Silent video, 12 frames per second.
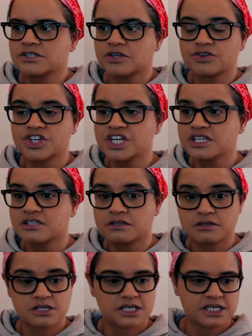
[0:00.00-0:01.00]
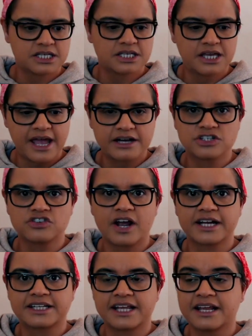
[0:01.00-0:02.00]
she's getting
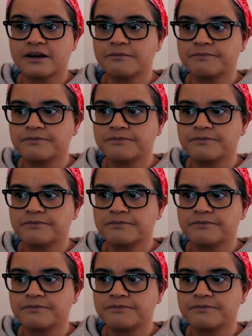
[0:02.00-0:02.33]
dragged in.